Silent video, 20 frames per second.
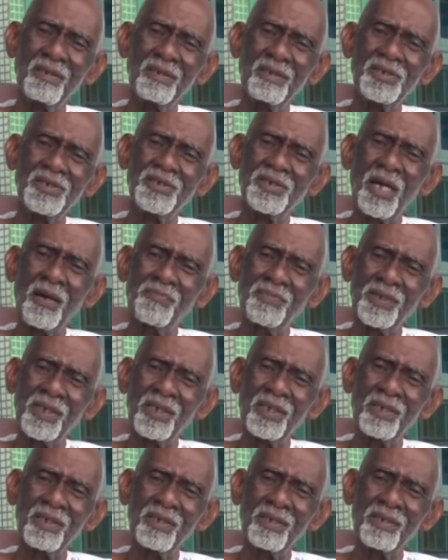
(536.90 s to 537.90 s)
Something
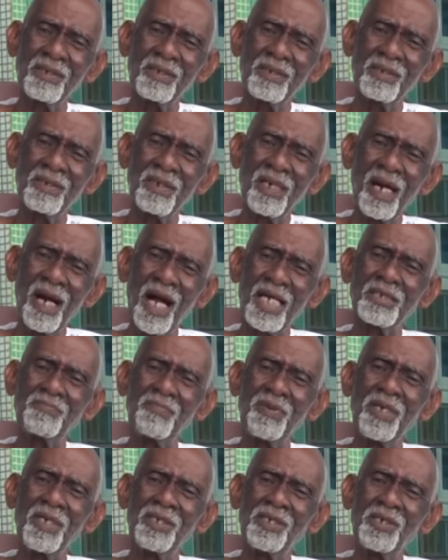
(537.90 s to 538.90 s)
has
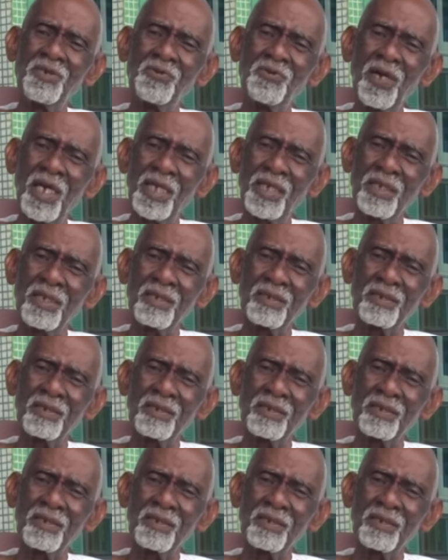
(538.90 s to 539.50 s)
been derailed.